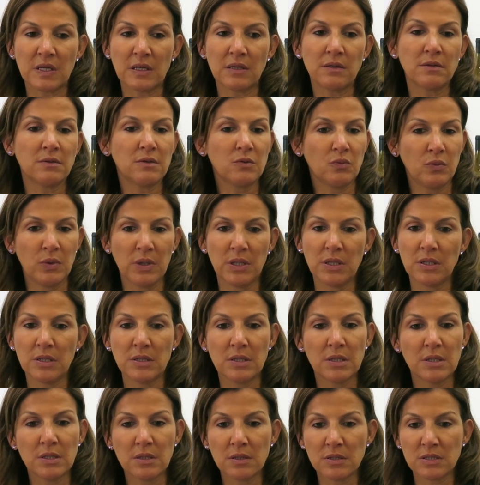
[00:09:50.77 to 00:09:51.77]
and
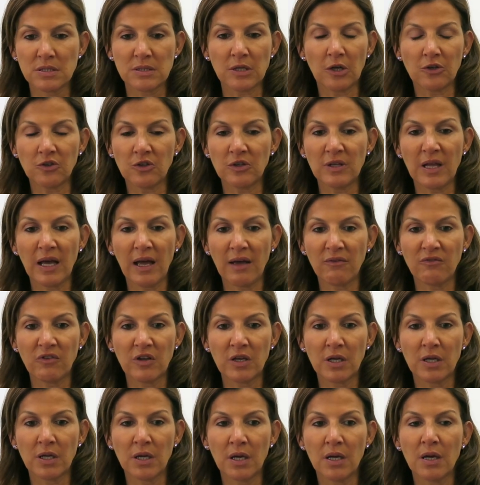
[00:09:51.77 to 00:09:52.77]
we started
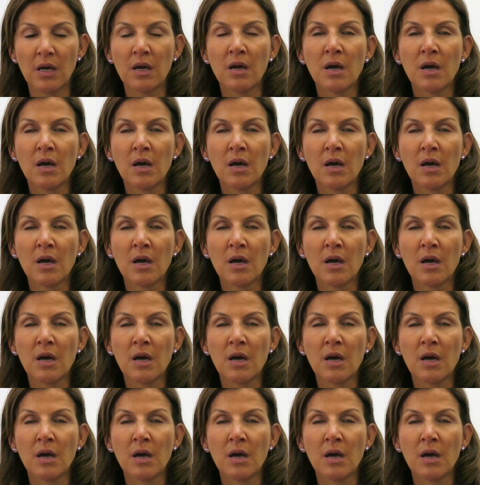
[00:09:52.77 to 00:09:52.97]
having